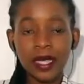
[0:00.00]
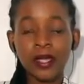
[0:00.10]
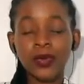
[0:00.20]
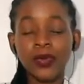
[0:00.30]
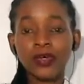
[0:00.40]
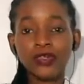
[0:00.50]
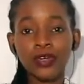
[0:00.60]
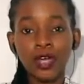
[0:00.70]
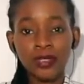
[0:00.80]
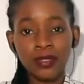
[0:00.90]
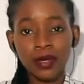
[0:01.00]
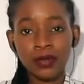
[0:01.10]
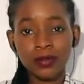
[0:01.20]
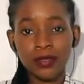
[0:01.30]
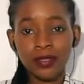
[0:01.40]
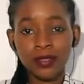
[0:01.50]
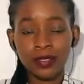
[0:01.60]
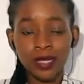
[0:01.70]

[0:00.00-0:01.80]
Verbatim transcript: and we control ourselves.